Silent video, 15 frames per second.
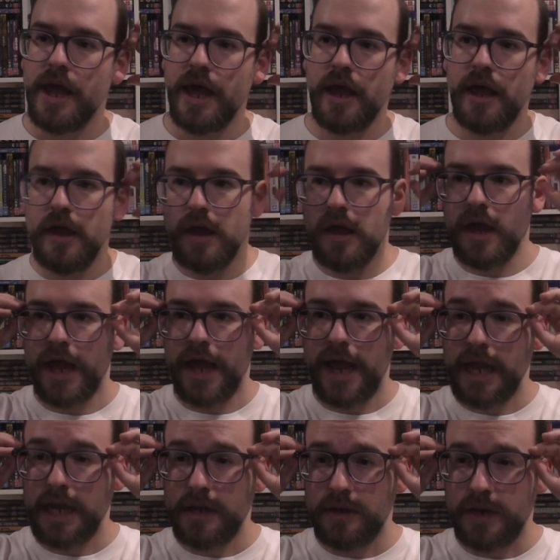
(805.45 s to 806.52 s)

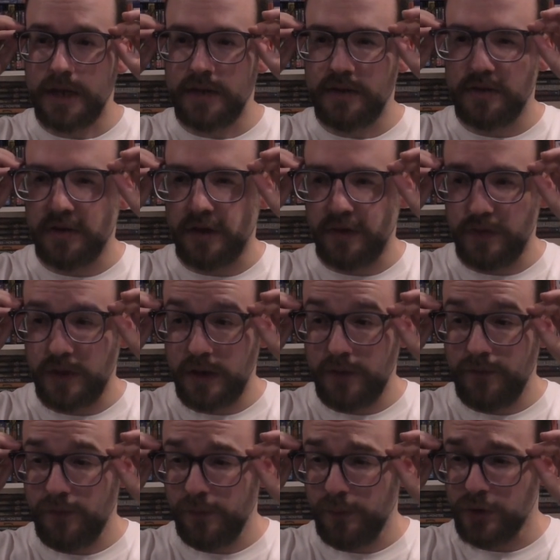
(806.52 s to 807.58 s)
And it's, I
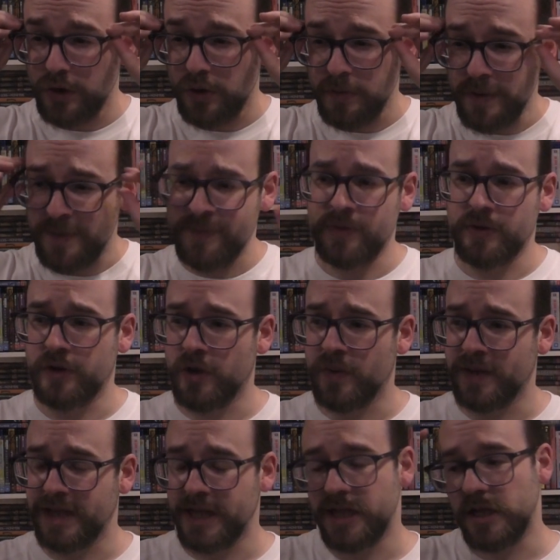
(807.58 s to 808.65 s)
think, from what I remember
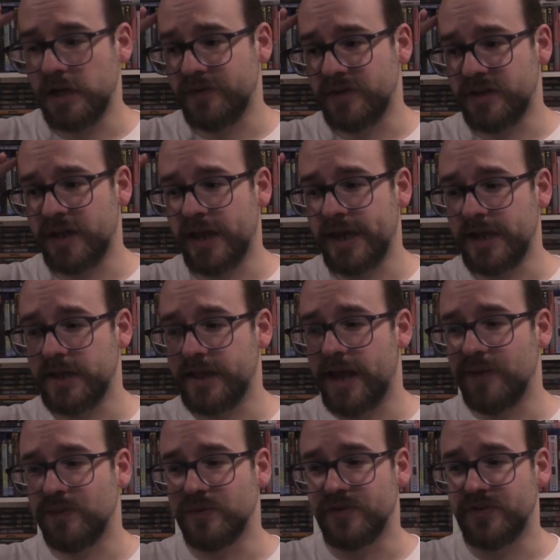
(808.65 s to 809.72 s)
going there the other day,
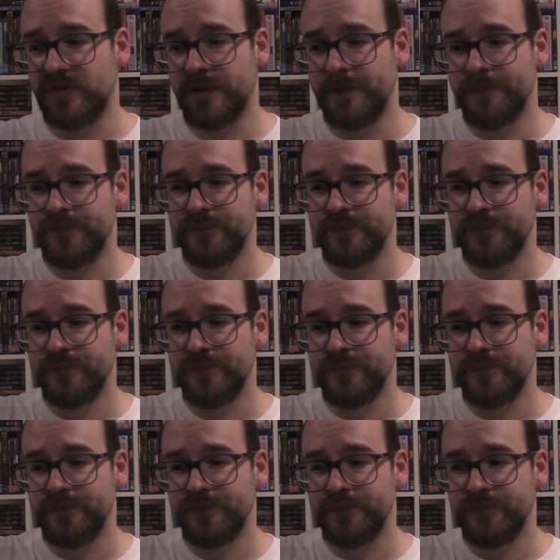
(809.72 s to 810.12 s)
that was